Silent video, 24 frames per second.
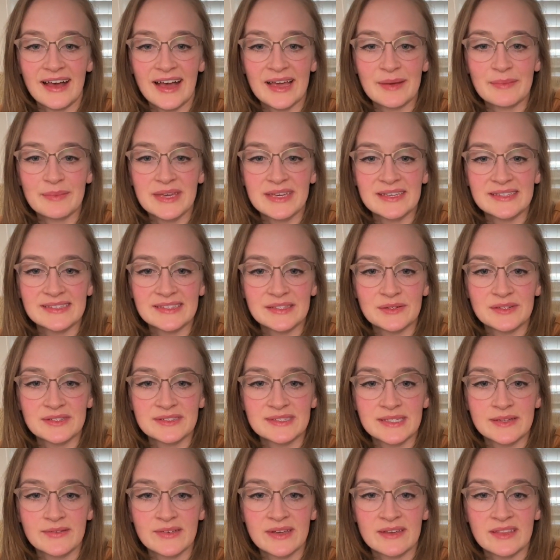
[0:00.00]
I miss the
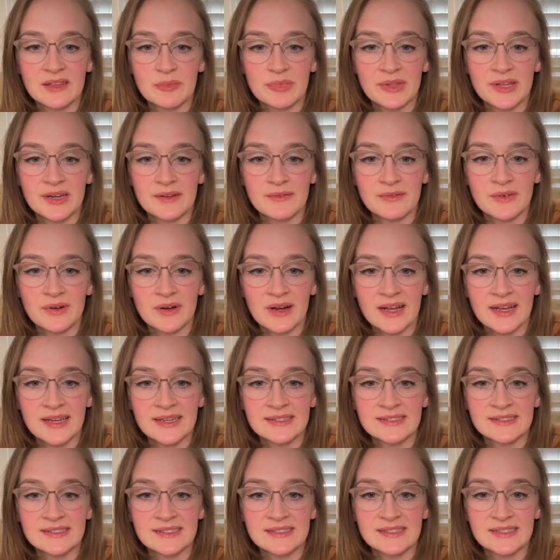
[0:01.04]
receiving of the blood of
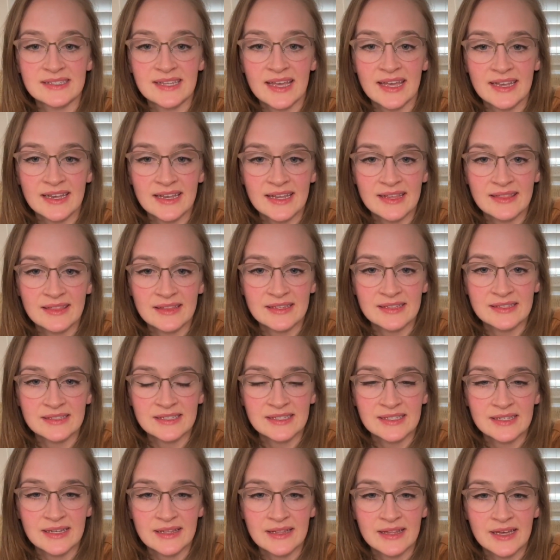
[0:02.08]
Christ. Is attending the
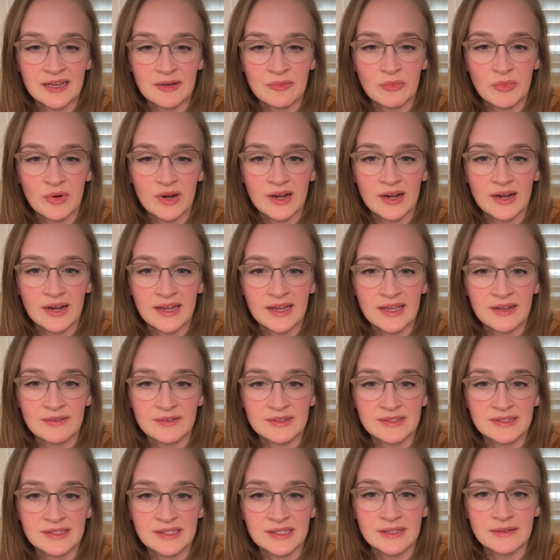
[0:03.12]
TLM where I can
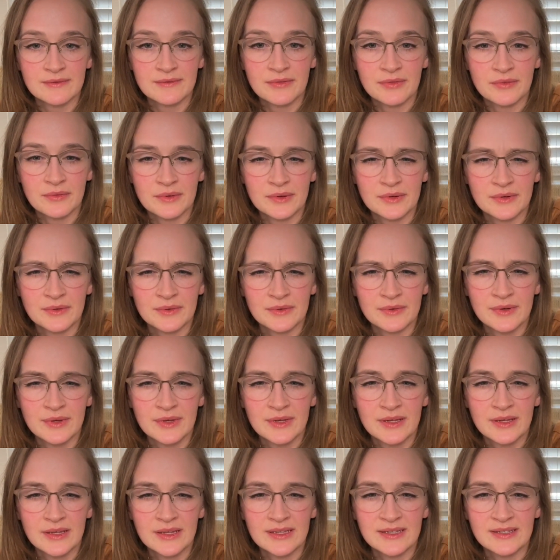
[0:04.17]
receive through
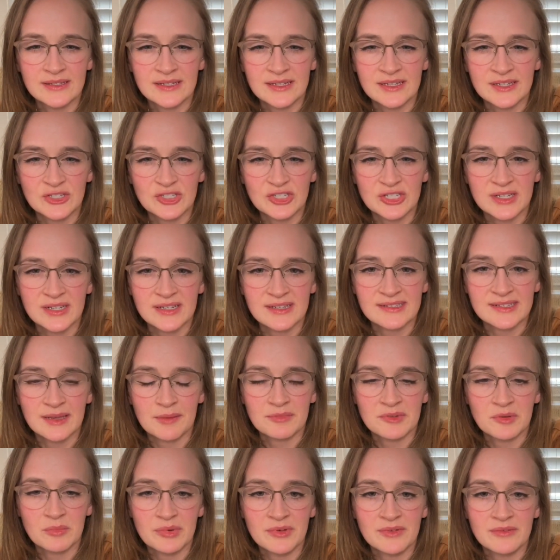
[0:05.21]
intinction
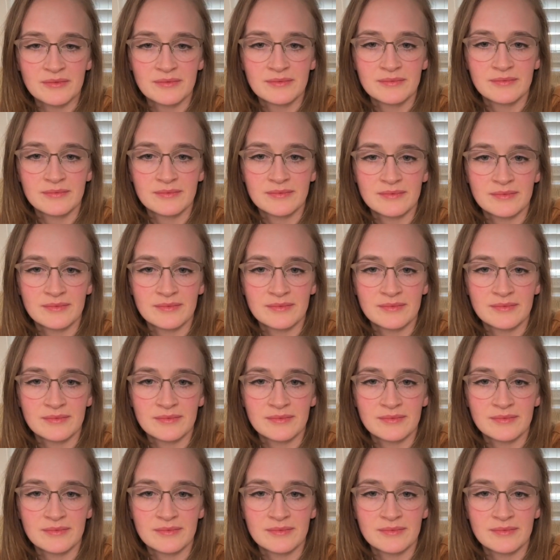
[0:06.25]
acceptable?